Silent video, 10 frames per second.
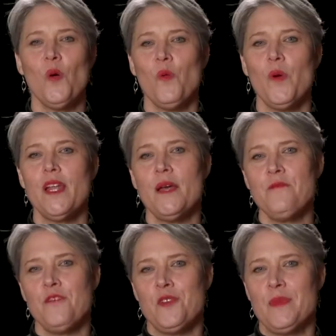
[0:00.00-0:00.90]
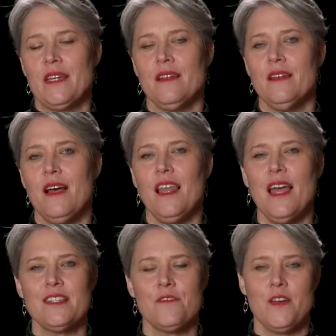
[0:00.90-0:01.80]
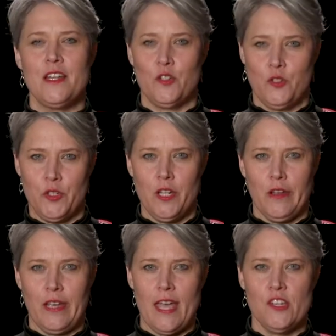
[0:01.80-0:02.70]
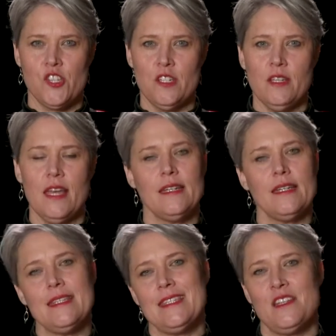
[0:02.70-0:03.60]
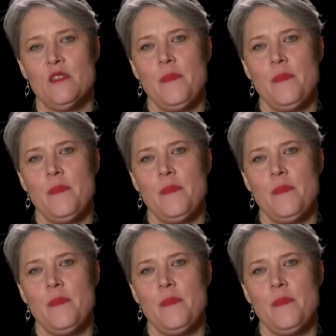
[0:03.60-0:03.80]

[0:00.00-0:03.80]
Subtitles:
When I'm filming, I like to find a good location and consider the